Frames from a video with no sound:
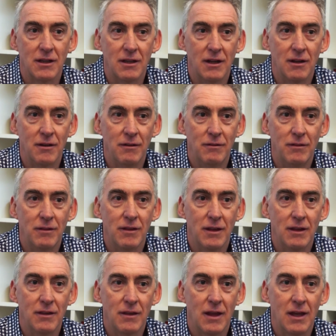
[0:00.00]

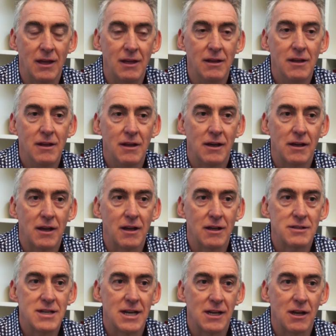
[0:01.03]
They are going
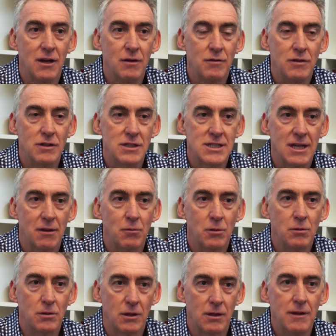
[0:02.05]
to take over and say,
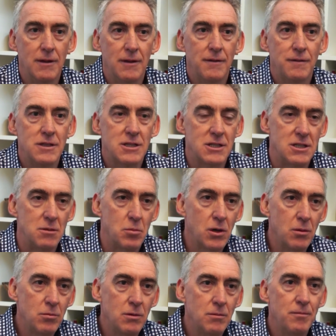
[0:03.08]
well, look, this is your
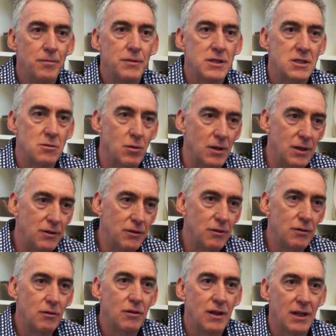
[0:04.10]
problem, this is what you
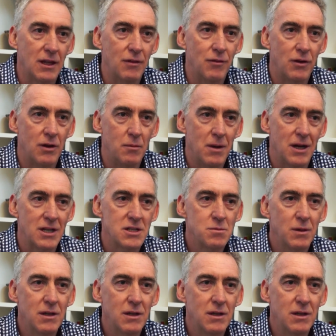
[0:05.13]
do, thank you very much.